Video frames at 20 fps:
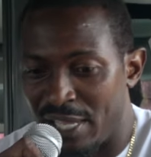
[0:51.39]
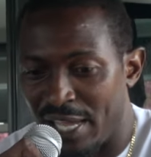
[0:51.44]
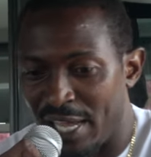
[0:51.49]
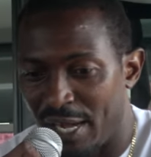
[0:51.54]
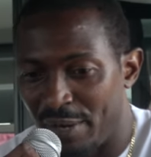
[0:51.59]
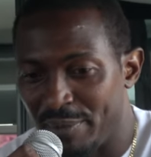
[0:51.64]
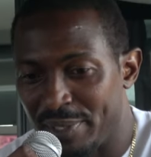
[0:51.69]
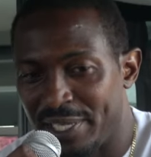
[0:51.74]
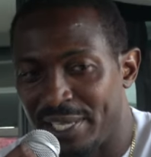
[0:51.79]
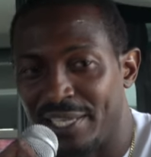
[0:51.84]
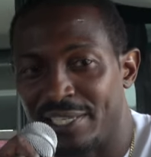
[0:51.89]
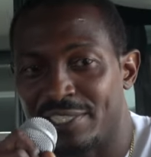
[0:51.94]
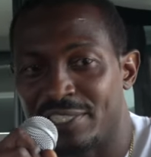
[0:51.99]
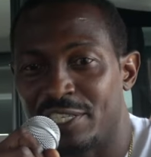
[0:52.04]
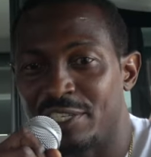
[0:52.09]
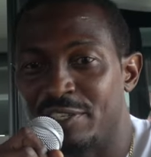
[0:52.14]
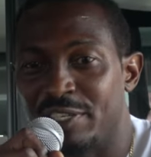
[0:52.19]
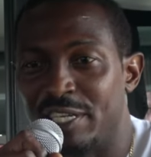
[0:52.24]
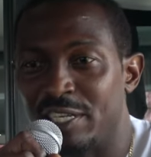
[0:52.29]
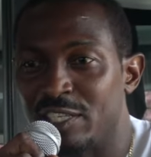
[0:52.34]
uh, we can't
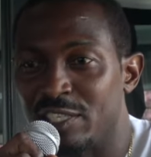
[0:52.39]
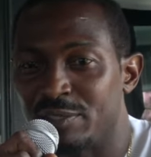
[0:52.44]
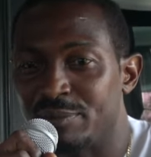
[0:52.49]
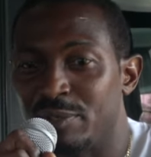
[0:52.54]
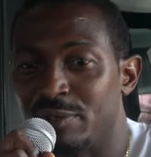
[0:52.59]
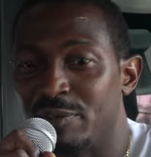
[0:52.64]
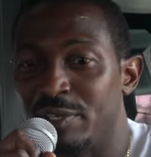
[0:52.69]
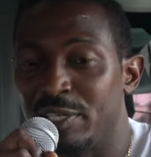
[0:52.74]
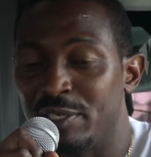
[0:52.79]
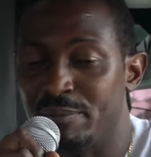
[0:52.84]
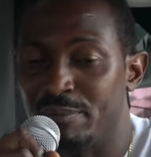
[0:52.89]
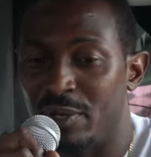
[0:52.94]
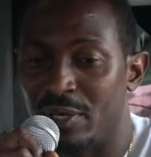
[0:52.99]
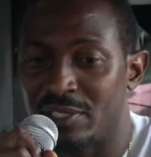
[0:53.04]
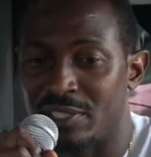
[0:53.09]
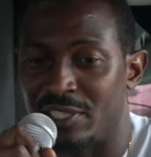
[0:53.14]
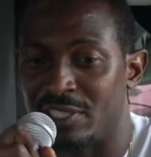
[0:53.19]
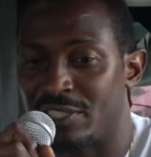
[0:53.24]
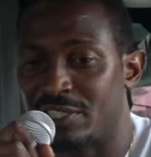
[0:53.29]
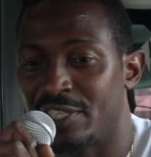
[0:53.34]
sit here and just be reading
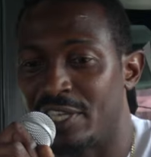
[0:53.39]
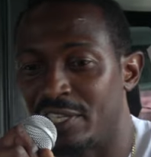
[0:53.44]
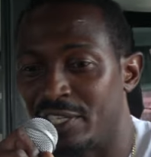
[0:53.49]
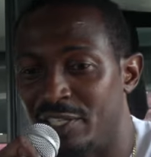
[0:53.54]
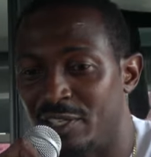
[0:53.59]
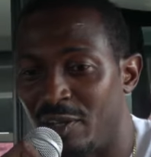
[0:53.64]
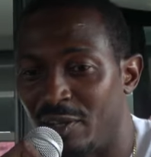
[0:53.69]
books and studying